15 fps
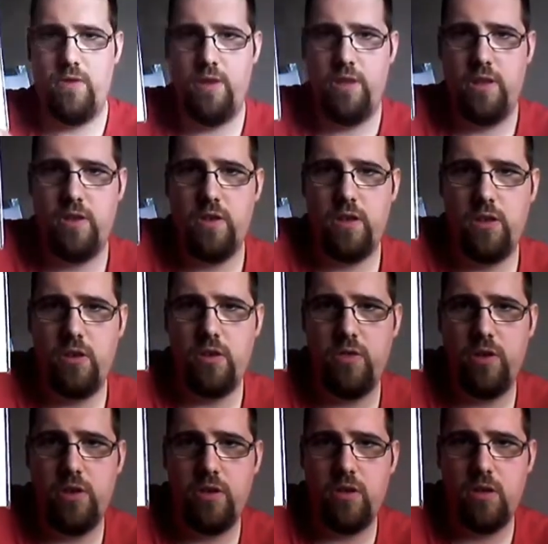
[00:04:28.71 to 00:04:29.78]
this
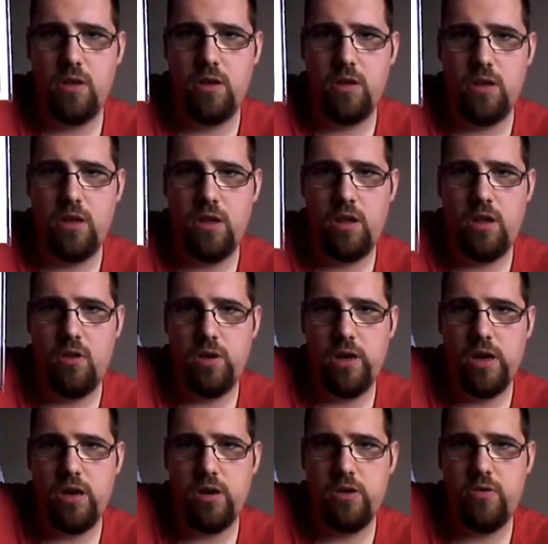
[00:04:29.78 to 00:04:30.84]
a little
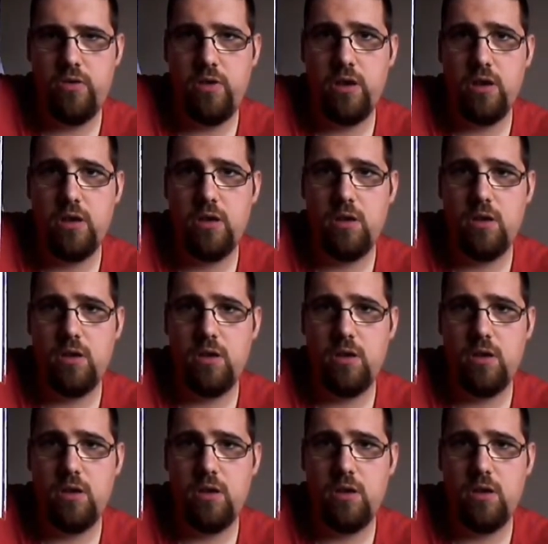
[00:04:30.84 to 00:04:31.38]
card thing,